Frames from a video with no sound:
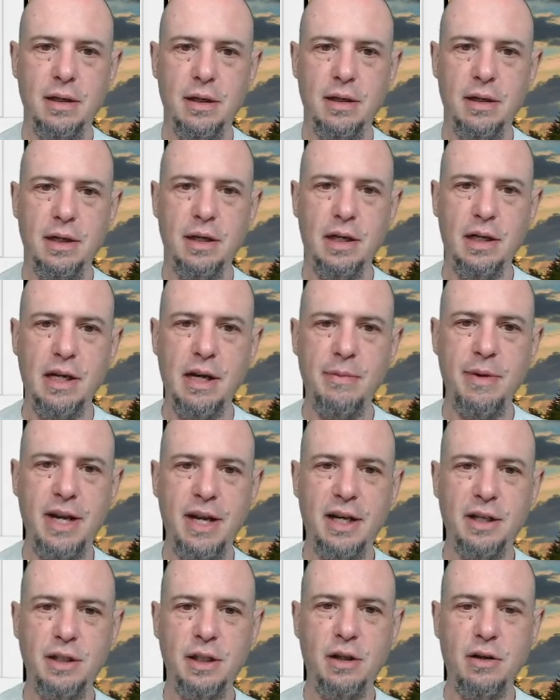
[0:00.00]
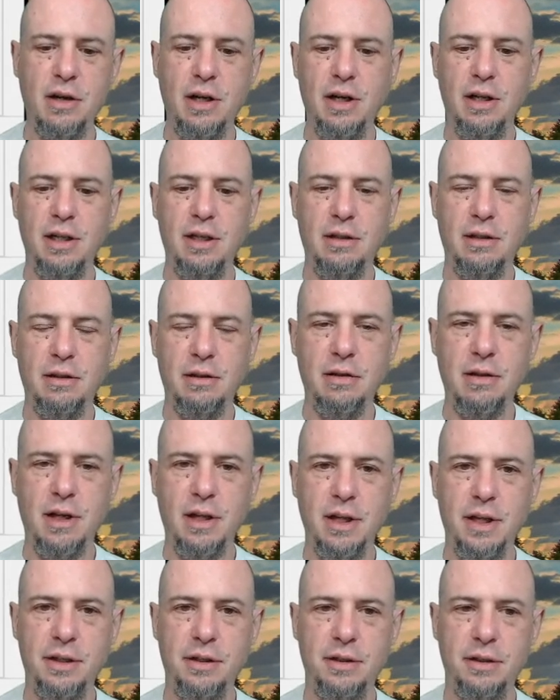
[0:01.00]
uh, I'm going to actually call call
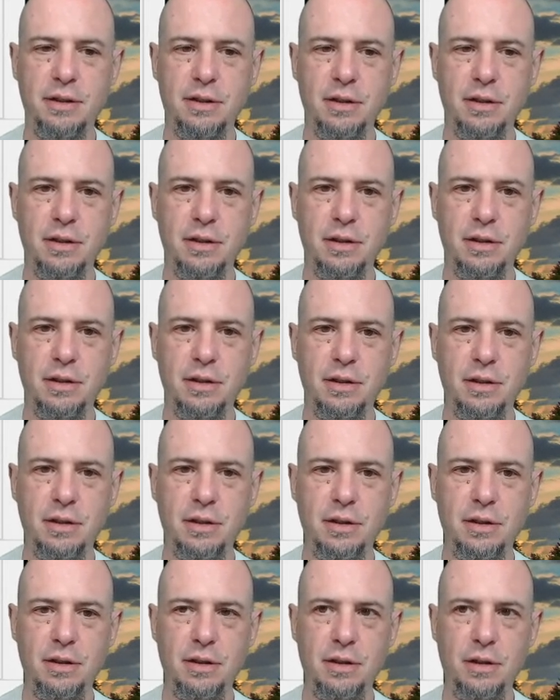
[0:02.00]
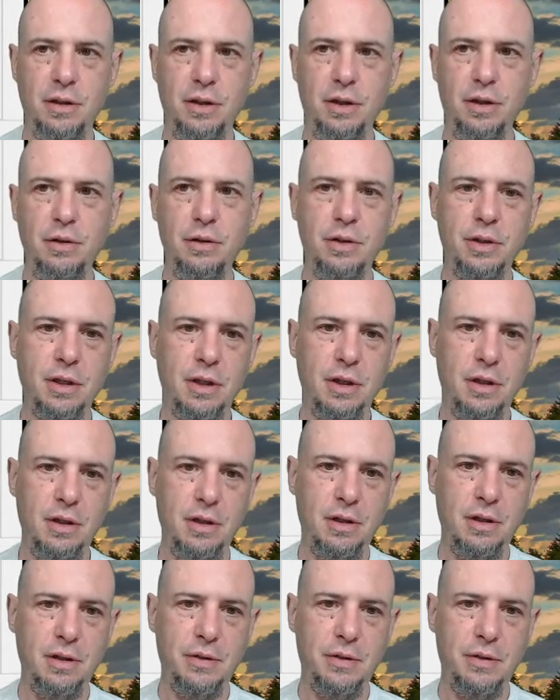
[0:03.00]
this user,